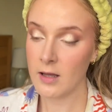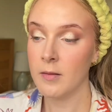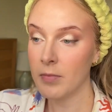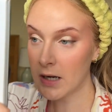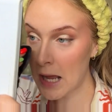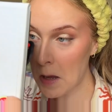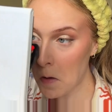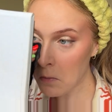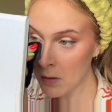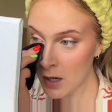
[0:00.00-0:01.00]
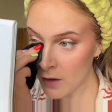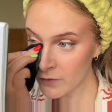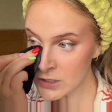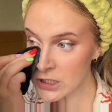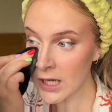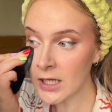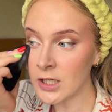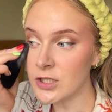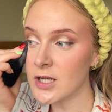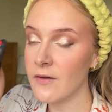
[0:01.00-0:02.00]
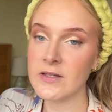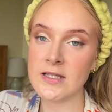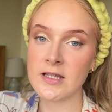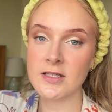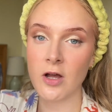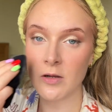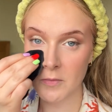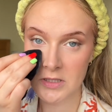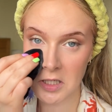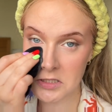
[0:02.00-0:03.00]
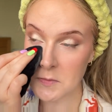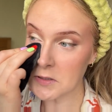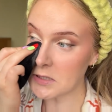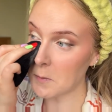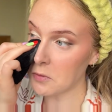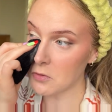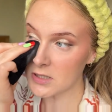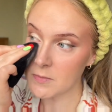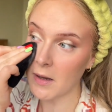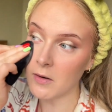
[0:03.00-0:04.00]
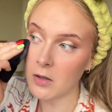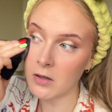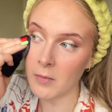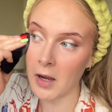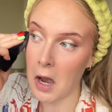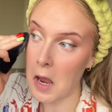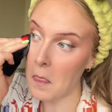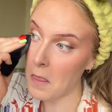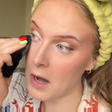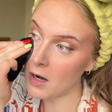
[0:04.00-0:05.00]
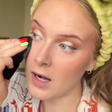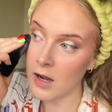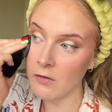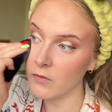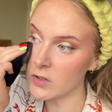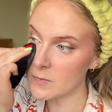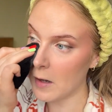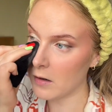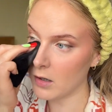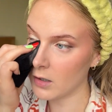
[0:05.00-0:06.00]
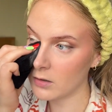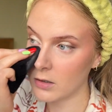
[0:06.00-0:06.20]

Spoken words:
But now my life has changed. Ever since I started putting pressed powder under my eye and then a layer of loose powder,